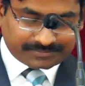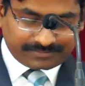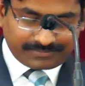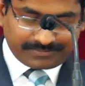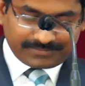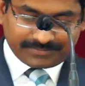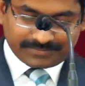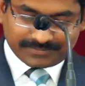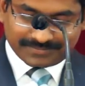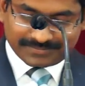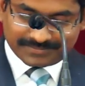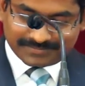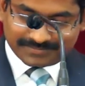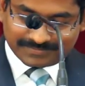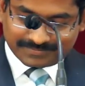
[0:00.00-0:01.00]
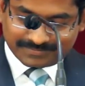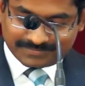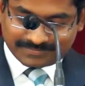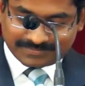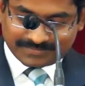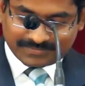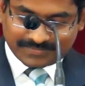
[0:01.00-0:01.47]

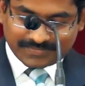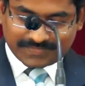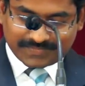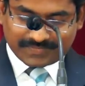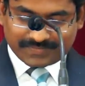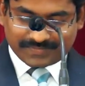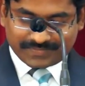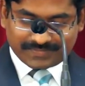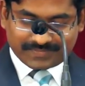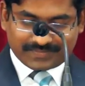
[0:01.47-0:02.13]
Nothing is said.